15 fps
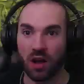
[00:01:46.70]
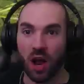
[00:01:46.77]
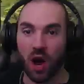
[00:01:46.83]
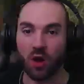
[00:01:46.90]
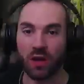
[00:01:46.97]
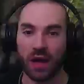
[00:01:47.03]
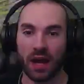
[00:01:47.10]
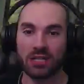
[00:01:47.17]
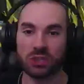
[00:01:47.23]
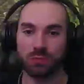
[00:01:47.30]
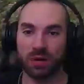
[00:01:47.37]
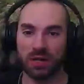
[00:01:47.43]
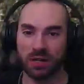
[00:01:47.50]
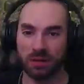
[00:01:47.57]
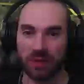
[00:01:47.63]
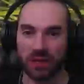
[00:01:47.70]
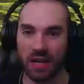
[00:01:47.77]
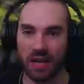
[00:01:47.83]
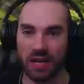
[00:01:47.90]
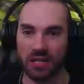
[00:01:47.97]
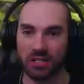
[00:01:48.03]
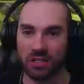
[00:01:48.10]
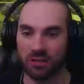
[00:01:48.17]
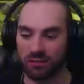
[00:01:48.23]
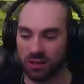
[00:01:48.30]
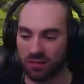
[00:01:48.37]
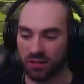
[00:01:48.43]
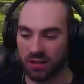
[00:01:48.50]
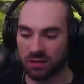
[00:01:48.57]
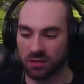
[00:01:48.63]
Okay, I just picked up the cage. The, the
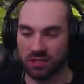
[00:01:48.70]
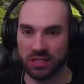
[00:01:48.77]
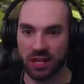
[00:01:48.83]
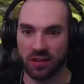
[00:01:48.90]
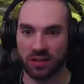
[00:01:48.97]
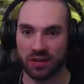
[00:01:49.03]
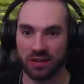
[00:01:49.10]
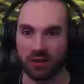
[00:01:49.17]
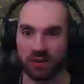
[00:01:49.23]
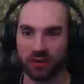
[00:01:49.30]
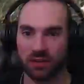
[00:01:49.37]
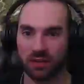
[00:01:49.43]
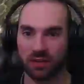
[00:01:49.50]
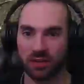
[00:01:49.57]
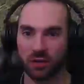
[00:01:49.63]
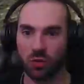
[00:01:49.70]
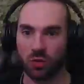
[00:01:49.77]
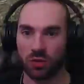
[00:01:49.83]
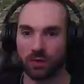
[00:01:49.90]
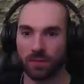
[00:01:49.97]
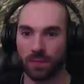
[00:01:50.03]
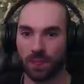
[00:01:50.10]
victim is down here. Cool.